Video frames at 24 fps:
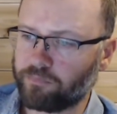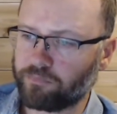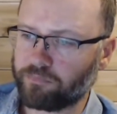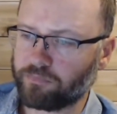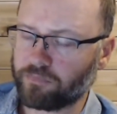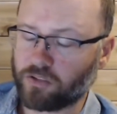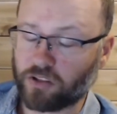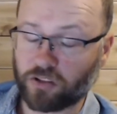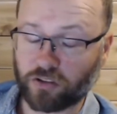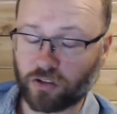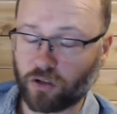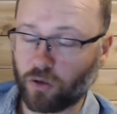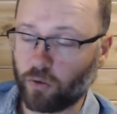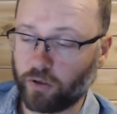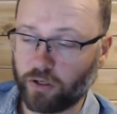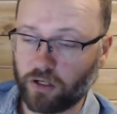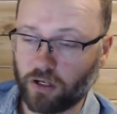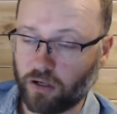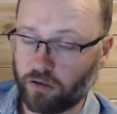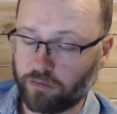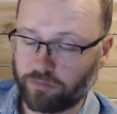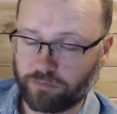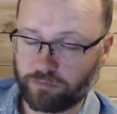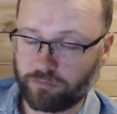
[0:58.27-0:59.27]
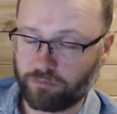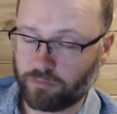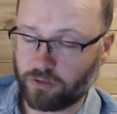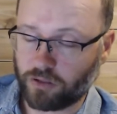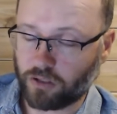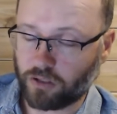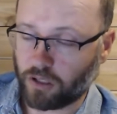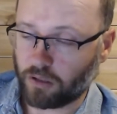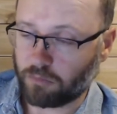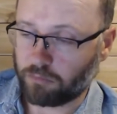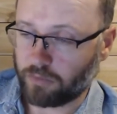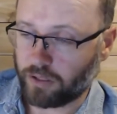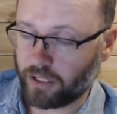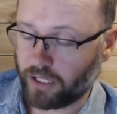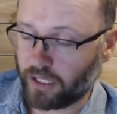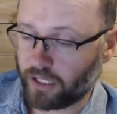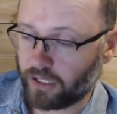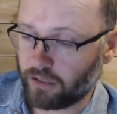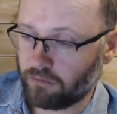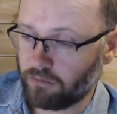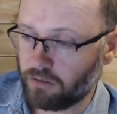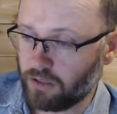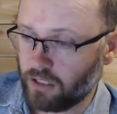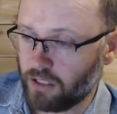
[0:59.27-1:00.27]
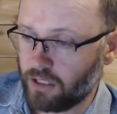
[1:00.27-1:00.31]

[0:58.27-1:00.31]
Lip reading: Just going off the top of my head.